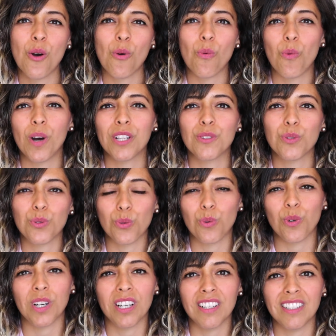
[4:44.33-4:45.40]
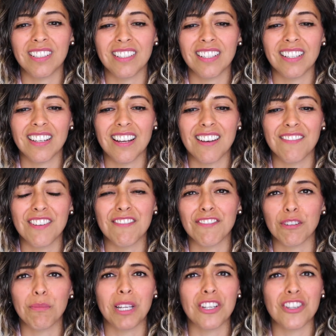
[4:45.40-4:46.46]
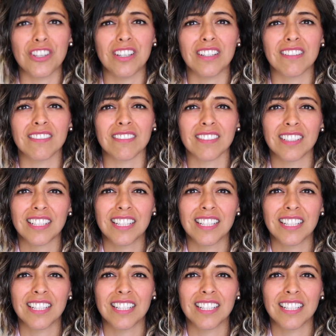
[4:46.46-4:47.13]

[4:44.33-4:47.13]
what sort of information,